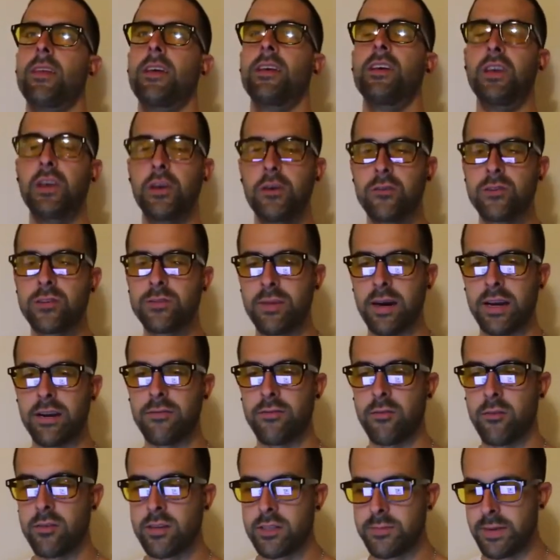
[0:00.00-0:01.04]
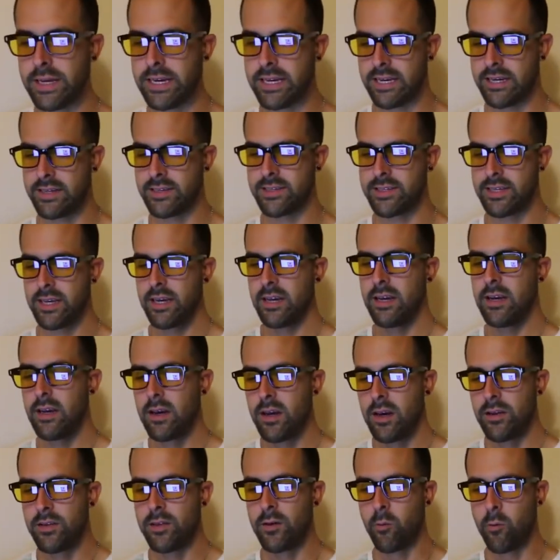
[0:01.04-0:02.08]
use metaphors, because
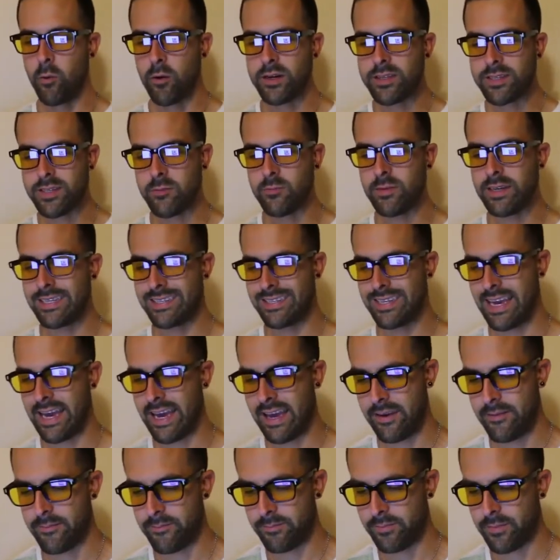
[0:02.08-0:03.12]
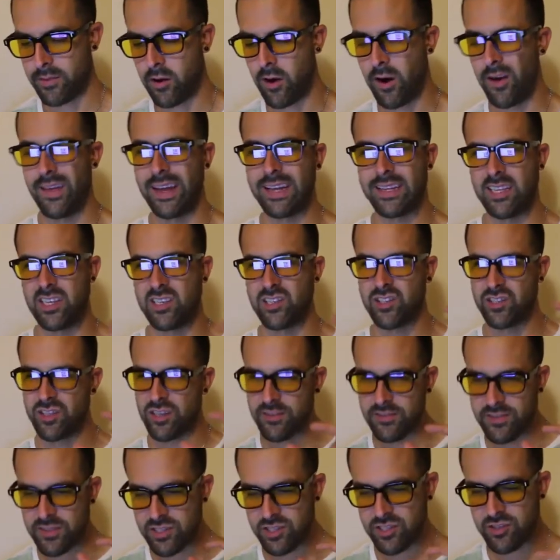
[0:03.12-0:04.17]
the words that we say are like the
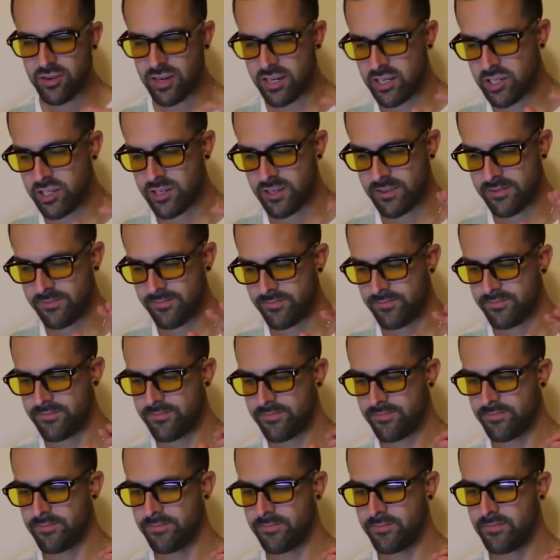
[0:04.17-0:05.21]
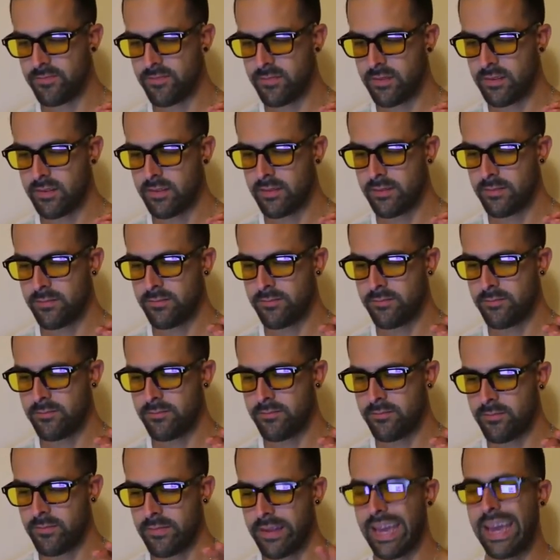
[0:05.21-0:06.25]
surface structure,
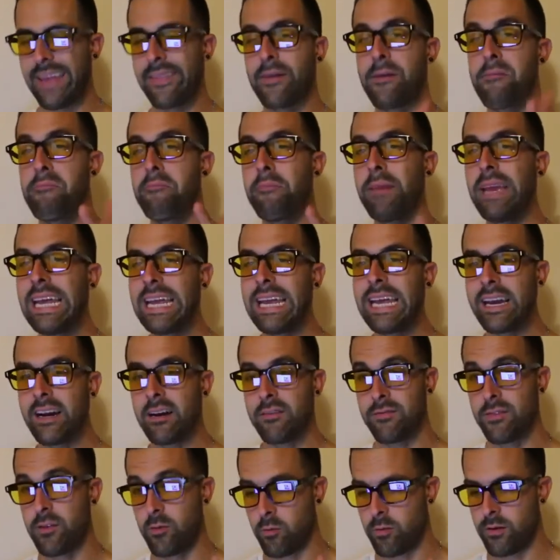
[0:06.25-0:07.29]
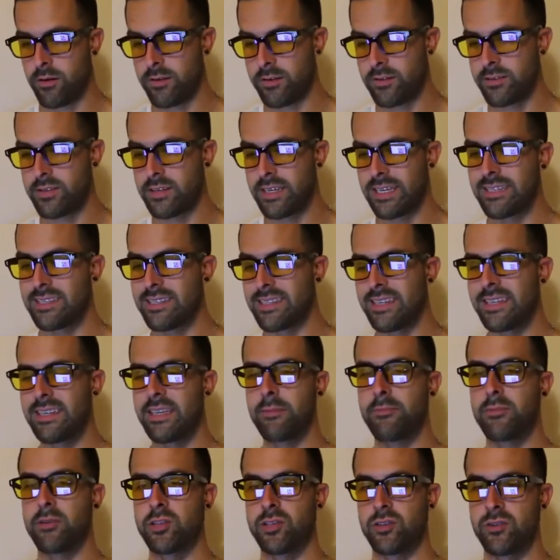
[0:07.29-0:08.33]
and the meaning of the words is the
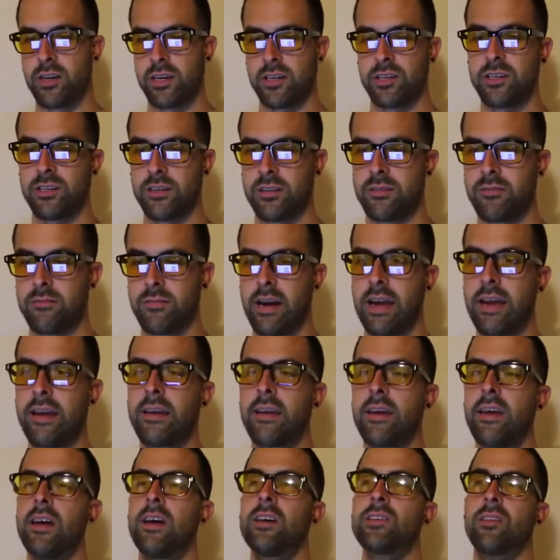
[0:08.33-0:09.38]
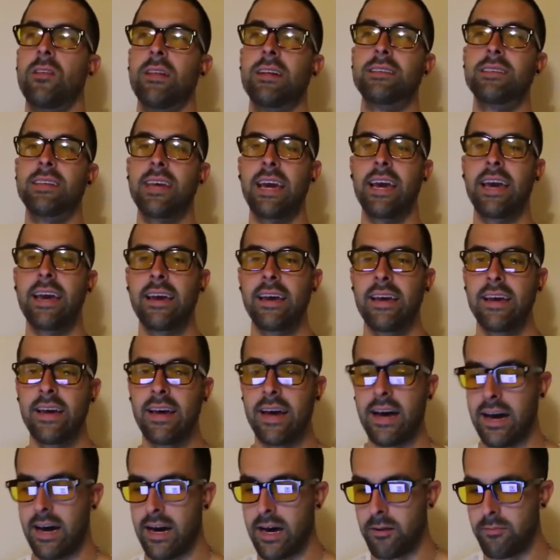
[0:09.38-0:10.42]
deeper structure, right? So let's say,
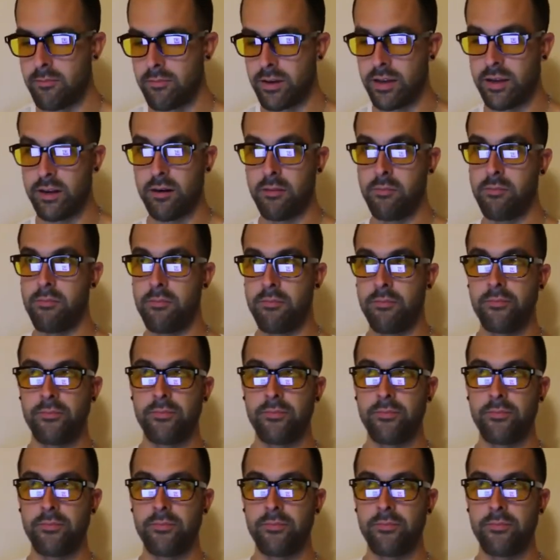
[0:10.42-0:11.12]
you know,